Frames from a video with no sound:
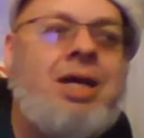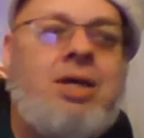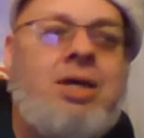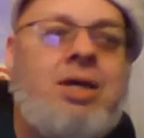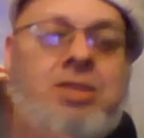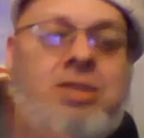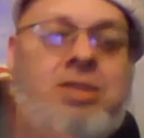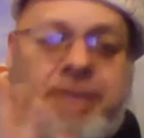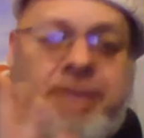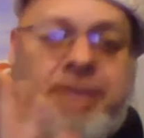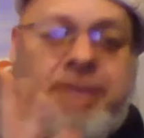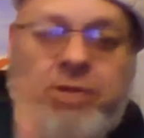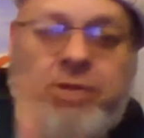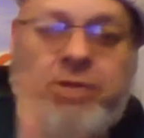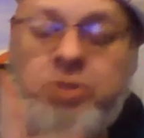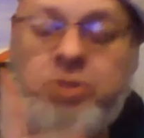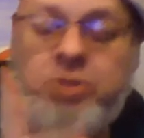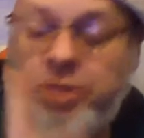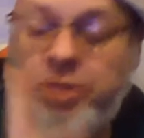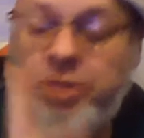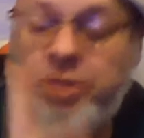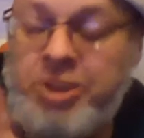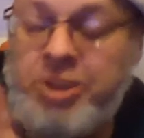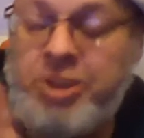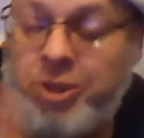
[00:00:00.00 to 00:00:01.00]
dad was
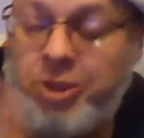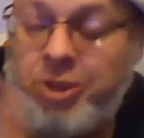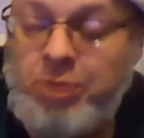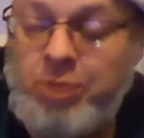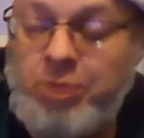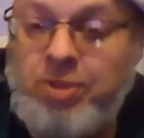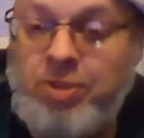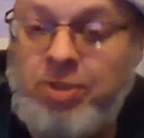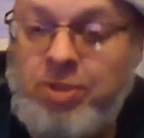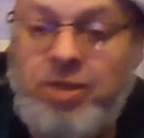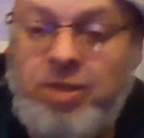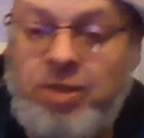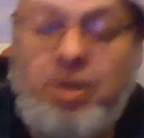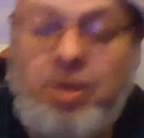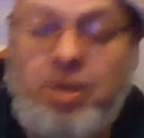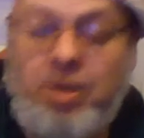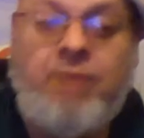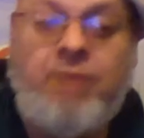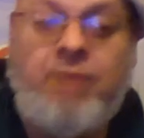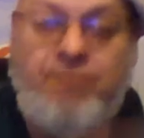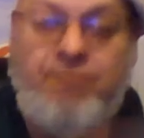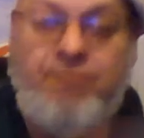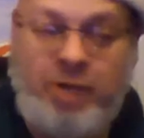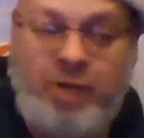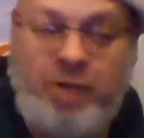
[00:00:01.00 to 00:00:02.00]
really stupid
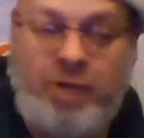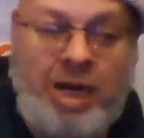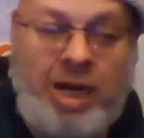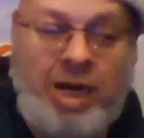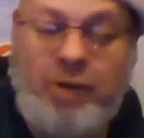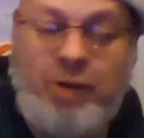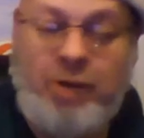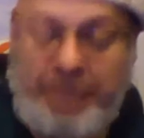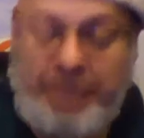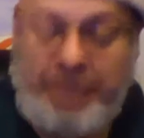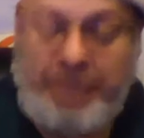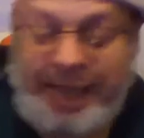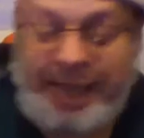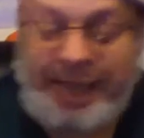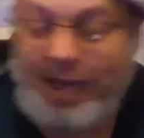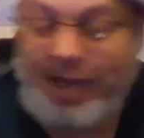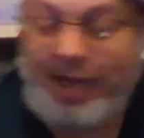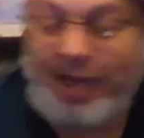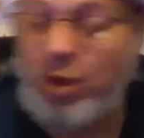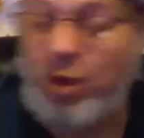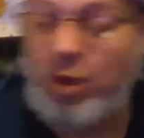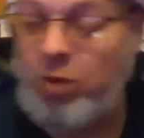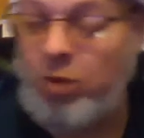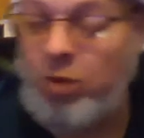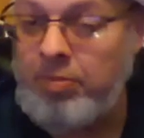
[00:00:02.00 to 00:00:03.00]
for how he got
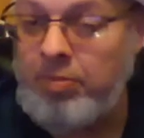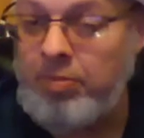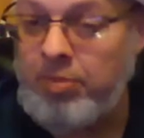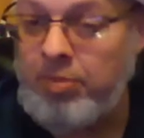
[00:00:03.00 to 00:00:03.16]
home.